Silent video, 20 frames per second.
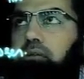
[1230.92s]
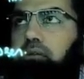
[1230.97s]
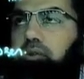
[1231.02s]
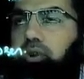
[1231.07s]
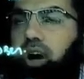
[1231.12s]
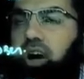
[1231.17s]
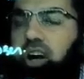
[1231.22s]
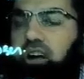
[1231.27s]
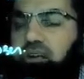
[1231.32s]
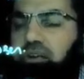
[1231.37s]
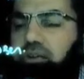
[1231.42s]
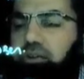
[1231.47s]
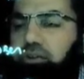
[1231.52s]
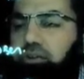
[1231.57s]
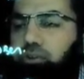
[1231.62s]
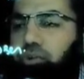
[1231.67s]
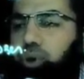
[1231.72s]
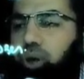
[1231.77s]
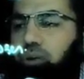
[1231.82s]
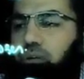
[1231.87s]
why
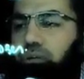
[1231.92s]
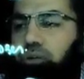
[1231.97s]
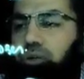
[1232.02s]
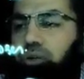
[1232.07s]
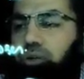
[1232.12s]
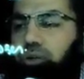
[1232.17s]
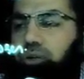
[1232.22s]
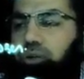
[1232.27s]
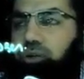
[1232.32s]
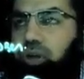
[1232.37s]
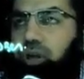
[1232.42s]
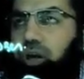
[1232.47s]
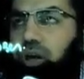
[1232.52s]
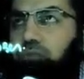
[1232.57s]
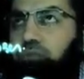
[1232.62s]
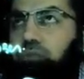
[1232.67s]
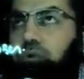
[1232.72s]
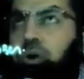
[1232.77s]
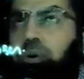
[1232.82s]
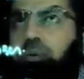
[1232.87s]
we use
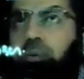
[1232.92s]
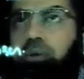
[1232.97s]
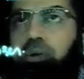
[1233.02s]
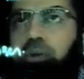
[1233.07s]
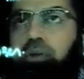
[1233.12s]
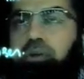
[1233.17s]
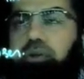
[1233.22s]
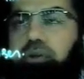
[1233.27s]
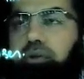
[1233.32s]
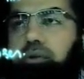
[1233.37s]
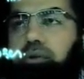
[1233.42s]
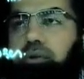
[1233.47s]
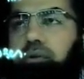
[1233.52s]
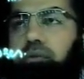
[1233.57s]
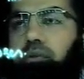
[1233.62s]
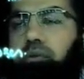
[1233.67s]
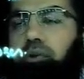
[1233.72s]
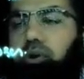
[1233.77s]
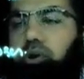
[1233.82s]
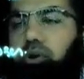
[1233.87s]
transformers
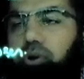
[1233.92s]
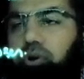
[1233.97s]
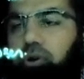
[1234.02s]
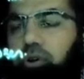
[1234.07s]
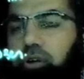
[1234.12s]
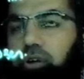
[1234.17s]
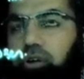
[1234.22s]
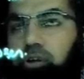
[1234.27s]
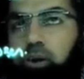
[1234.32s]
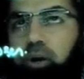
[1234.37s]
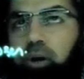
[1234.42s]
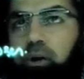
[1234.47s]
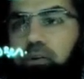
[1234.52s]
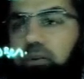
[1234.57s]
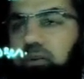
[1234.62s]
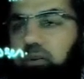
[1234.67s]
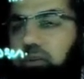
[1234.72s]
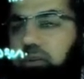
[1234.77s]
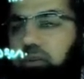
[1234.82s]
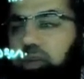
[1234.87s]
in a power
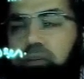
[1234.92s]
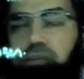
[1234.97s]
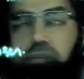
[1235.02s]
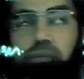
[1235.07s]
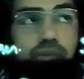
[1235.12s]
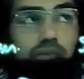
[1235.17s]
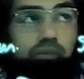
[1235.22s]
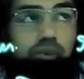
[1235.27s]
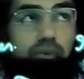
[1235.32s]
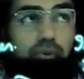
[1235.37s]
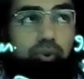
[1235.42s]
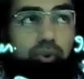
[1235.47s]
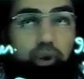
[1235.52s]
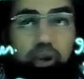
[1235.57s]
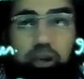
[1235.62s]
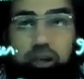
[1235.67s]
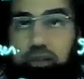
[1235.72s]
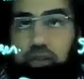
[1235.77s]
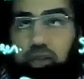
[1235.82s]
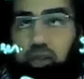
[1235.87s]
system network for
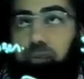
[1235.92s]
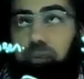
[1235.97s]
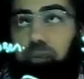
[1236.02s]
voltage,